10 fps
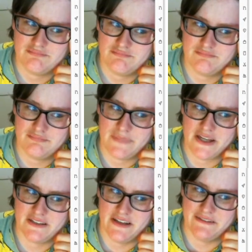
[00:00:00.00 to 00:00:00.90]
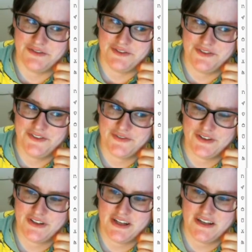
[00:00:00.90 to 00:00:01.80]
made levels for the
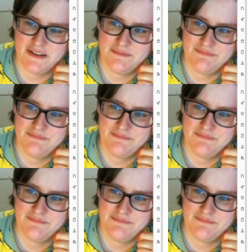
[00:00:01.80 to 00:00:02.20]
game.